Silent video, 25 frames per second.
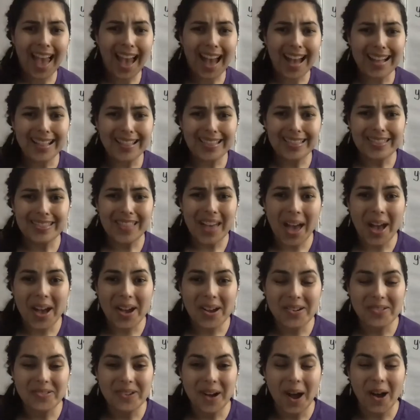
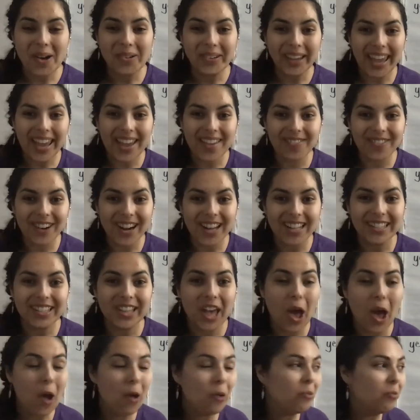Hello. Okay, friends friends,
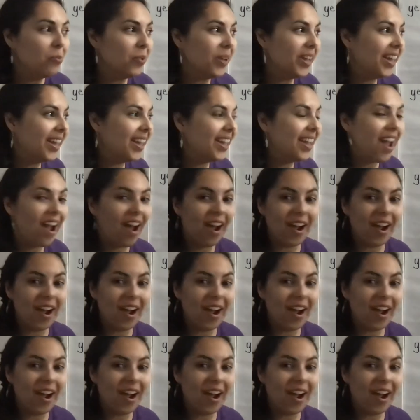we